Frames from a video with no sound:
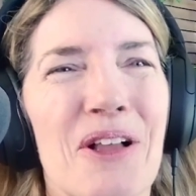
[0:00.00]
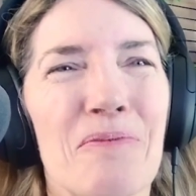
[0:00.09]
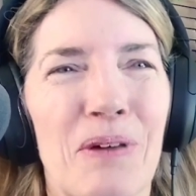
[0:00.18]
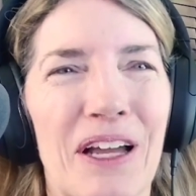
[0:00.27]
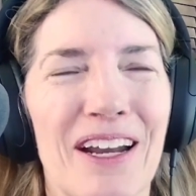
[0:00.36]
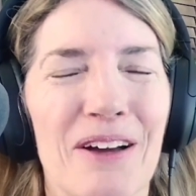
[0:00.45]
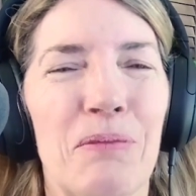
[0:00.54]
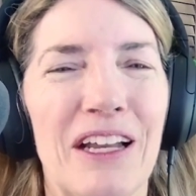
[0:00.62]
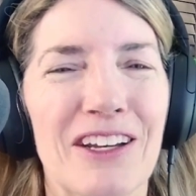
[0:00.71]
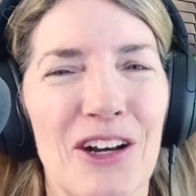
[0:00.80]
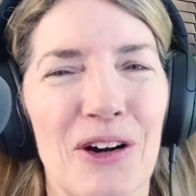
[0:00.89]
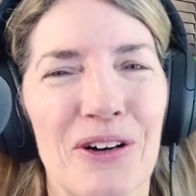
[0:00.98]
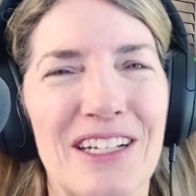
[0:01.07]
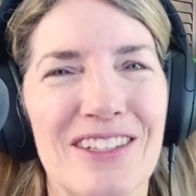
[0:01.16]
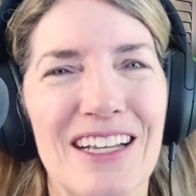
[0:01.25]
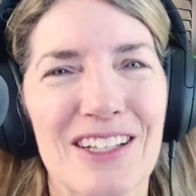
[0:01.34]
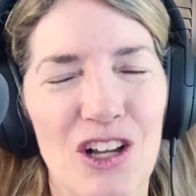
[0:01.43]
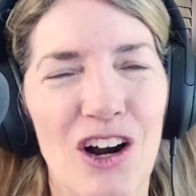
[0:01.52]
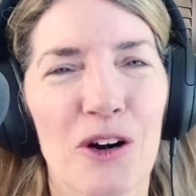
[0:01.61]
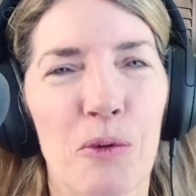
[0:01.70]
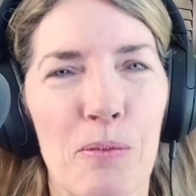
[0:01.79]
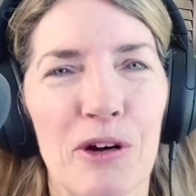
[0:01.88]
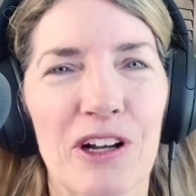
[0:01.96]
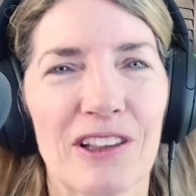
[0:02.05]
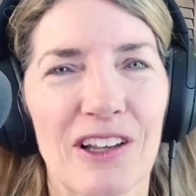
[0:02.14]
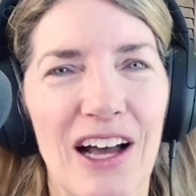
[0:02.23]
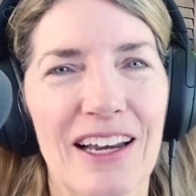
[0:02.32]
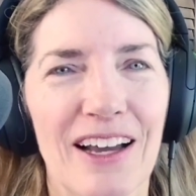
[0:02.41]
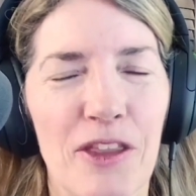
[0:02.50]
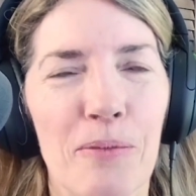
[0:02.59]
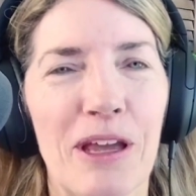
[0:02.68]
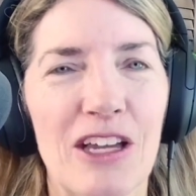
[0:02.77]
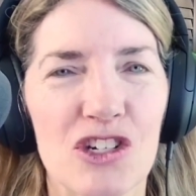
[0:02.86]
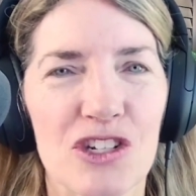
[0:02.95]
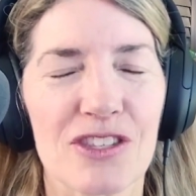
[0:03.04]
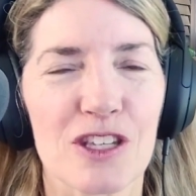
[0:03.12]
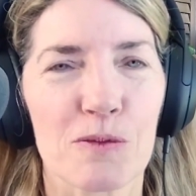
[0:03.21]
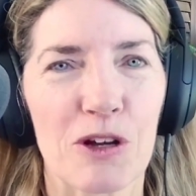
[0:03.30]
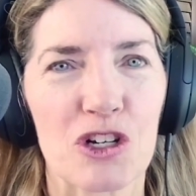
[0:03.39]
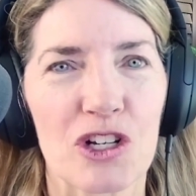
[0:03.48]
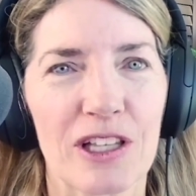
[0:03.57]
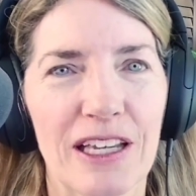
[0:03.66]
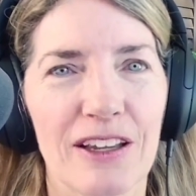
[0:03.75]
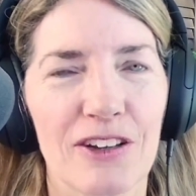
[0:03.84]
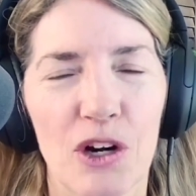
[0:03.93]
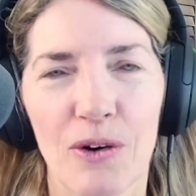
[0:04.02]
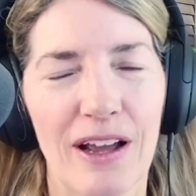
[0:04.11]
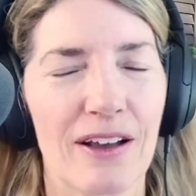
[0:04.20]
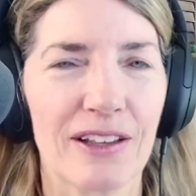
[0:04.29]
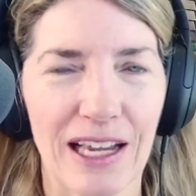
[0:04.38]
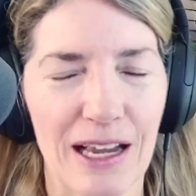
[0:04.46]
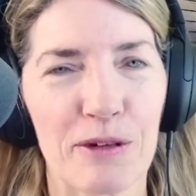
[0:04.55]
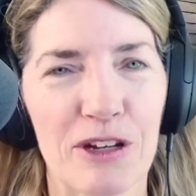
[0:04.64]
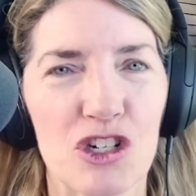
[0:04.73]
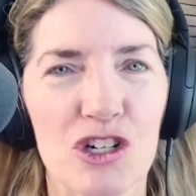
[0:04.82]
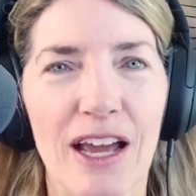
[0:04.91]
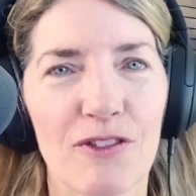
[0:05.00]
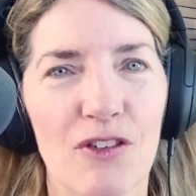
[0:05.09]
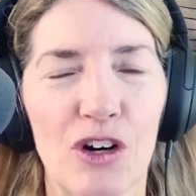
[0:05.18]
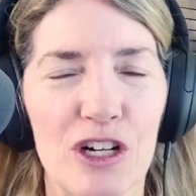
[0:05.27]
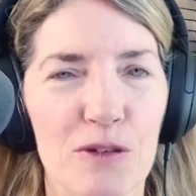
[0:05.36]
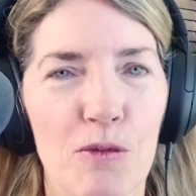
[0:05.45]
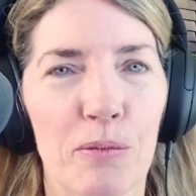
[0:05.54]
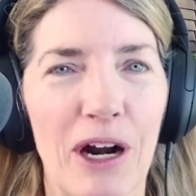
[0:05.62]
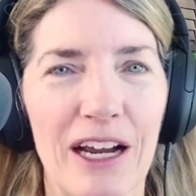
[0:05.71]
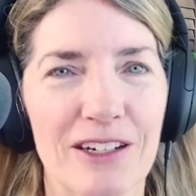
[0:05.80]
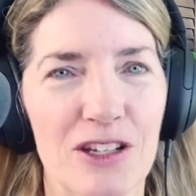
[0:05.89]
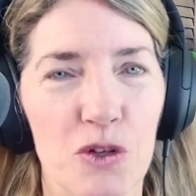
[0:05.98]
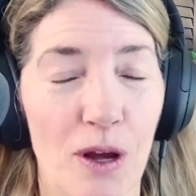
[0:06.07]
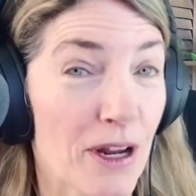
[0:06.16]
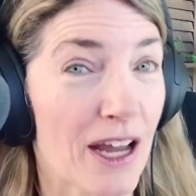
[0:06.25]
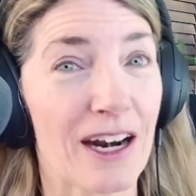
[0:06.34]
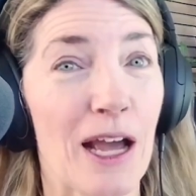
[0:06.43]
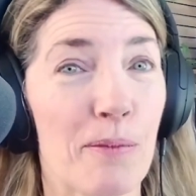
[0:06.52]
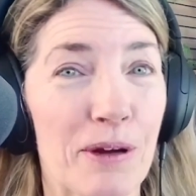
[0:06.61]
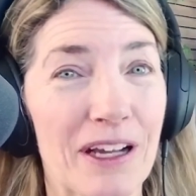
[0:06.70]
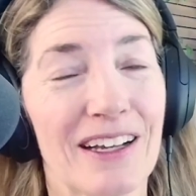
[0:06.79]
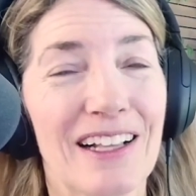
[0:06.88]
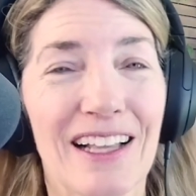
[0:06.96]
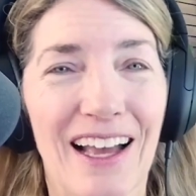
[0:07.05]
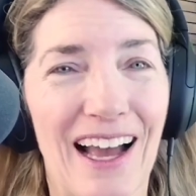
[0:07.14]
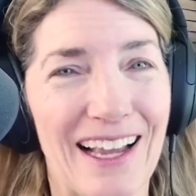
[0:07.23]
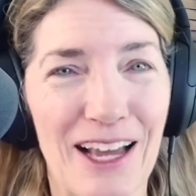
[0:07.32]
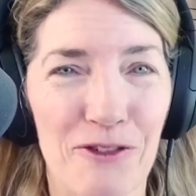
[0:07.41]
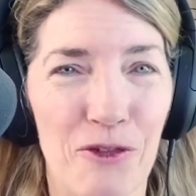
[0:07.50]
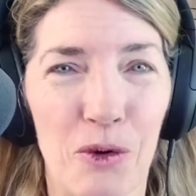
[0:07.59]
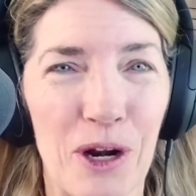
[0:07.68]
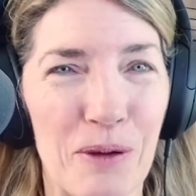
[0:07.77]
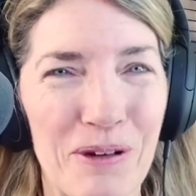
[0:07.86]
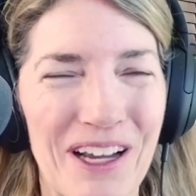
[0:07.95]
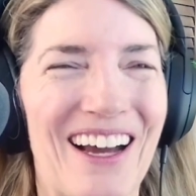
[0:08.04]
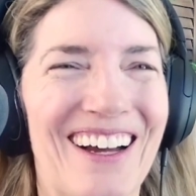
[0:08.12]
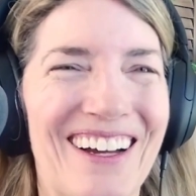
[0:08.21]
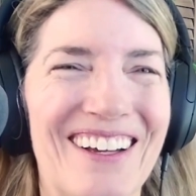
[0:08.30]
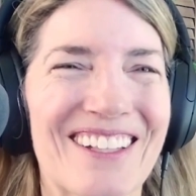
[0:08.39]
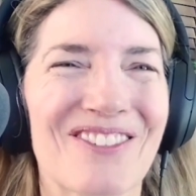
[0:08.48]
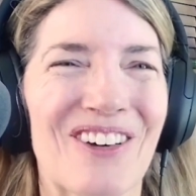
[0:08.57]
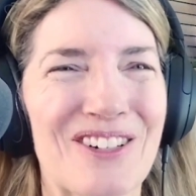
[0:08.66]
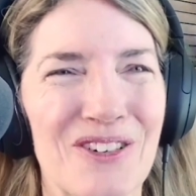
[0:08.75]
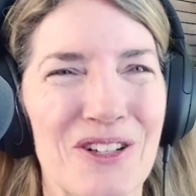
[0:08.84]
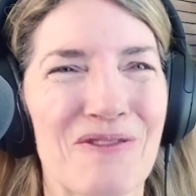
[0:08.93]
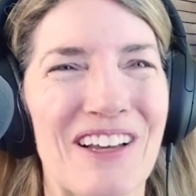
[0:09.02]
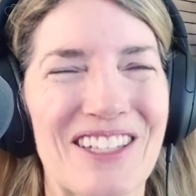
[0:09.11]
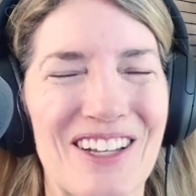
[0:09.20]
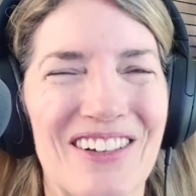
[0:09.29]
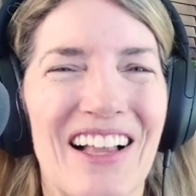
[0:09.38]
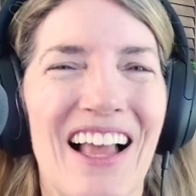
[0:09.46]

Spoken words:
But it's hard. We put a lot on the patients, especially like I mentioned, I have a very small practice, so I'm not on Epic. I can't afford Epic. It's way too expensive.